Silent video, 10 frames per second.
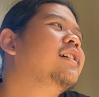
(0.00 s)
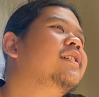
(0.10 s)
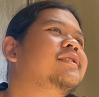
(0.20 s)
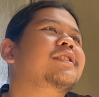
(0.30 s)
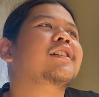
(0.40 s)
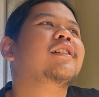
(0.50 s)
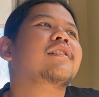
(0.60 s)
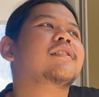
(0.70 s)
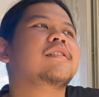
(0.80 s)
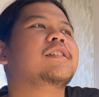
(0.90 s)

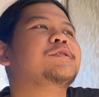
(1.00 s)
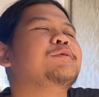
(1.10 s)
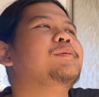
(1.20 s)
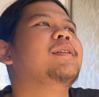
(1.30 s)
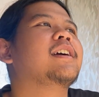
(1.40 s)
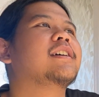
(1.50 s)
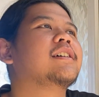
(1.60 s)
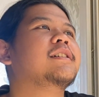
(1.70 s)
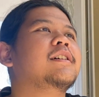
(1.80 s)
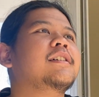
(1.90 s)
still it will be like
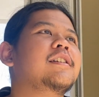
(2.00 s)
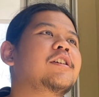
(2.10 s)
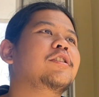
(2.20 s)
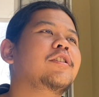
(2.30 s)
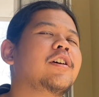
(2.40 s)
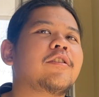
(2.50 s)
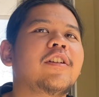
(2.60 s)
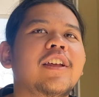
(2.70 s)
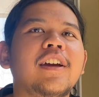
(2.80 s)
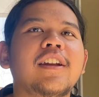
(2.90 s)
you're
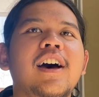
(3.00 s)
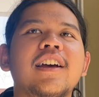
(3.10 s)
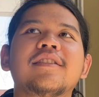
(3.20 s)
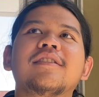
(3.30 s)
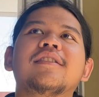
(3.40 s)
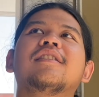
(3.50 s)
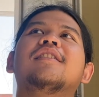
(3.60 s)
rolling a dice.